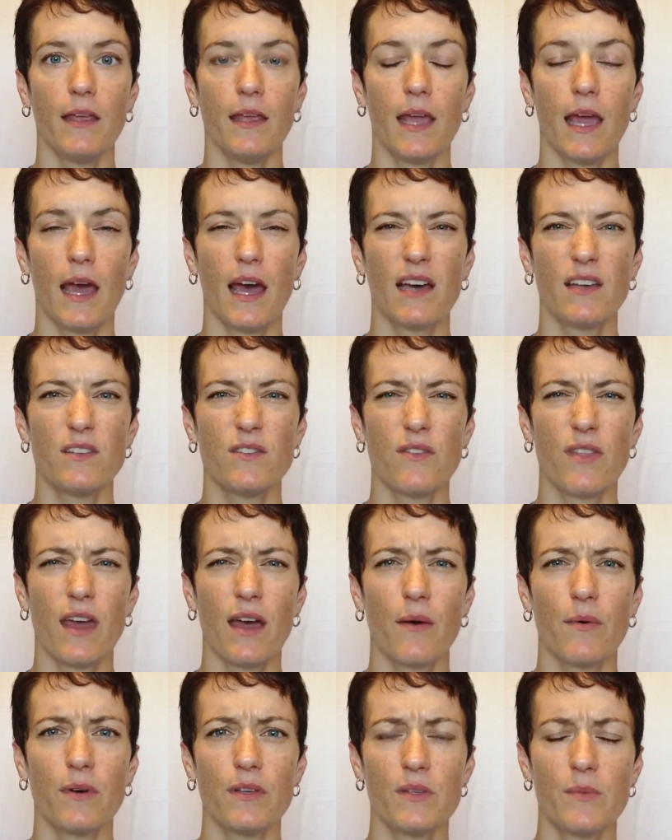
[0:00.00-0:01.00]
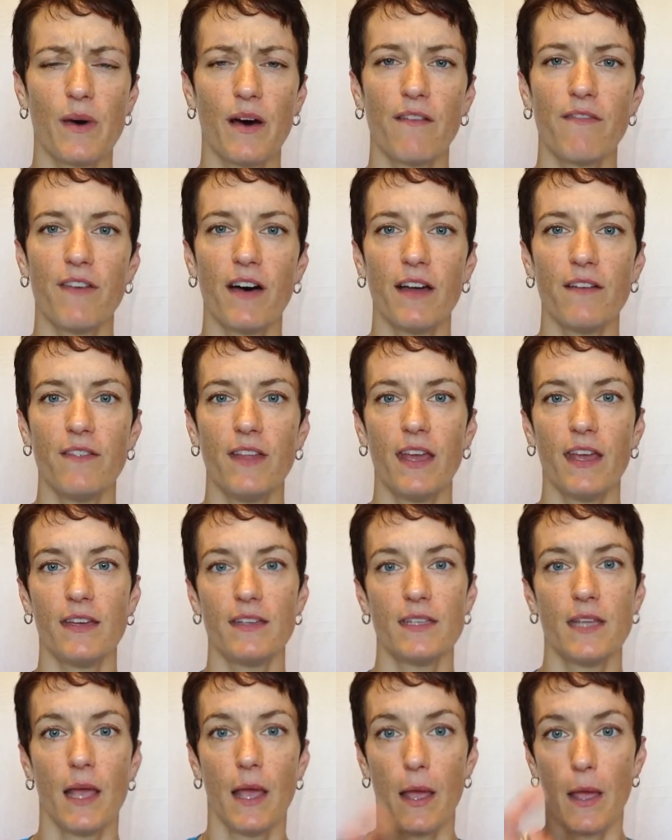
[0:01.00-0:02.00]
Yeah, so that was about 5
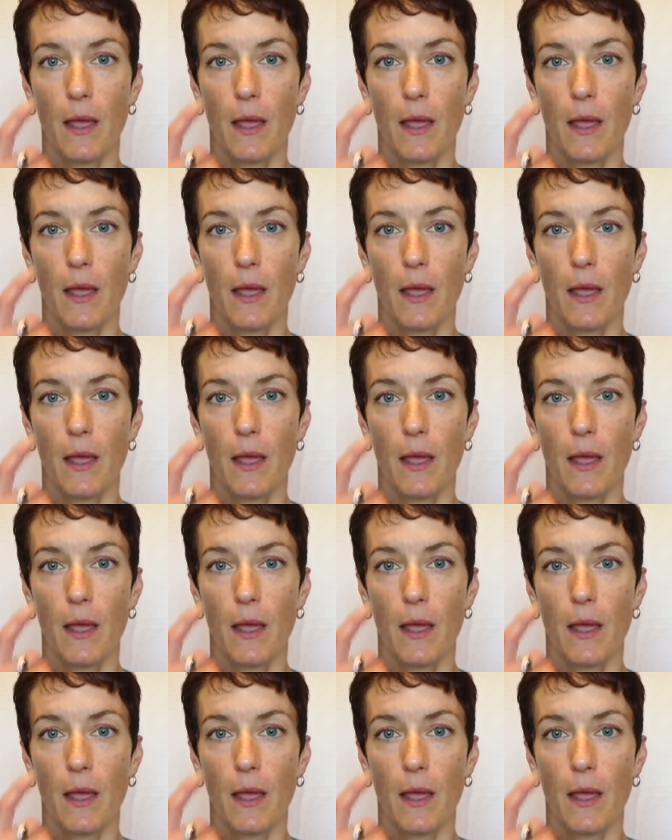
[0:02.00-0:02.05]
days,